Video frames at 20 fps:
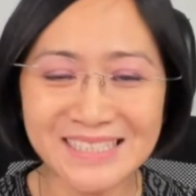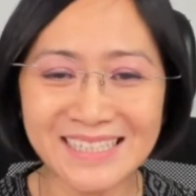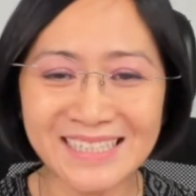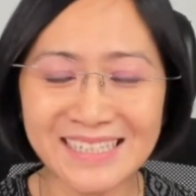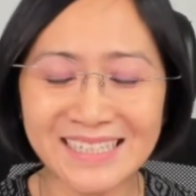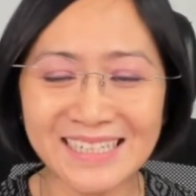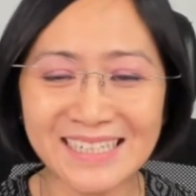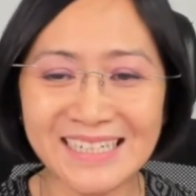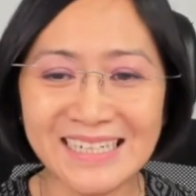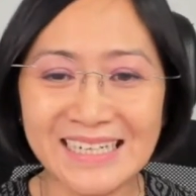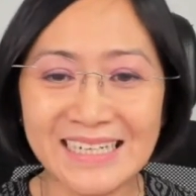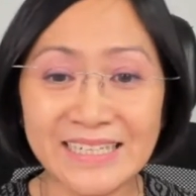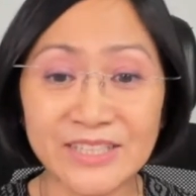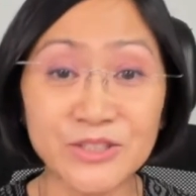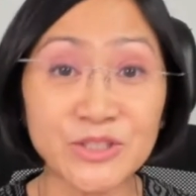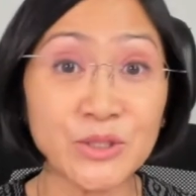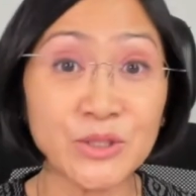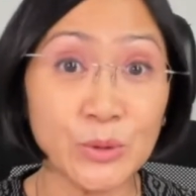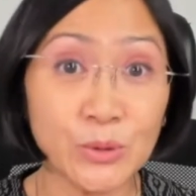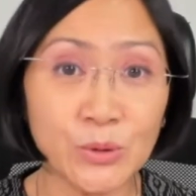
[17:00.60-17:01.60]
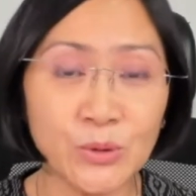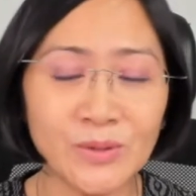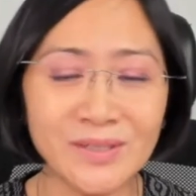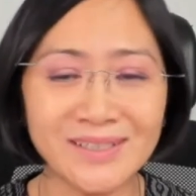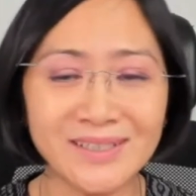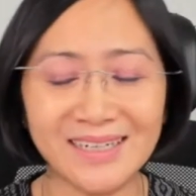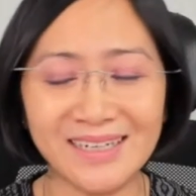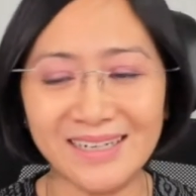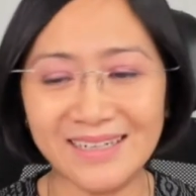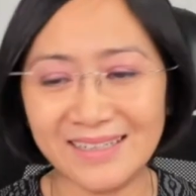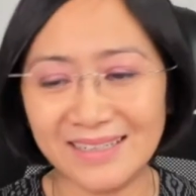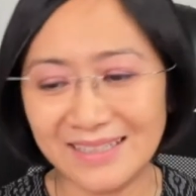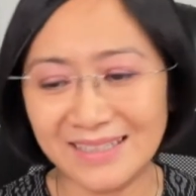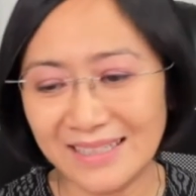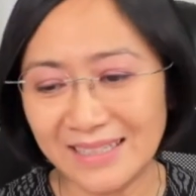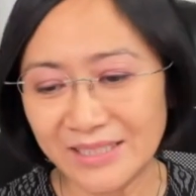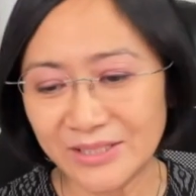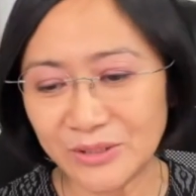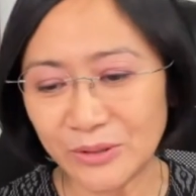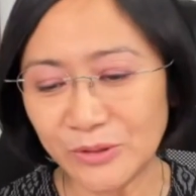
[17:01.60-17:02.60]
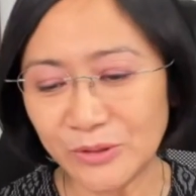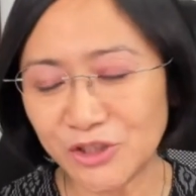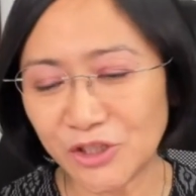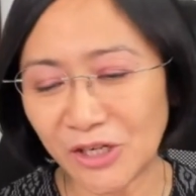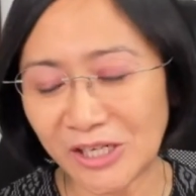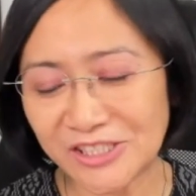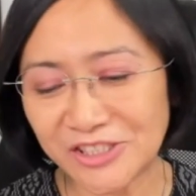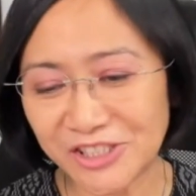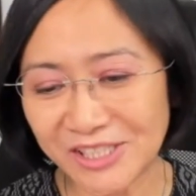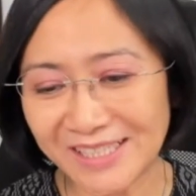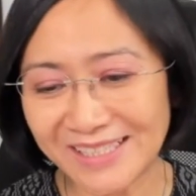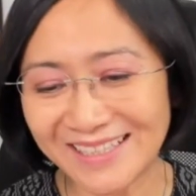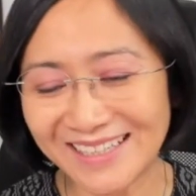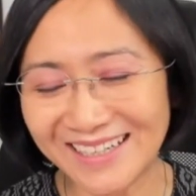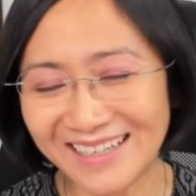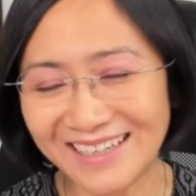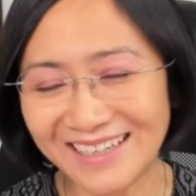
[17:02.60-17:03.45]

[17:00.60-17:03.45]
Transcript: uh, to uh, to charging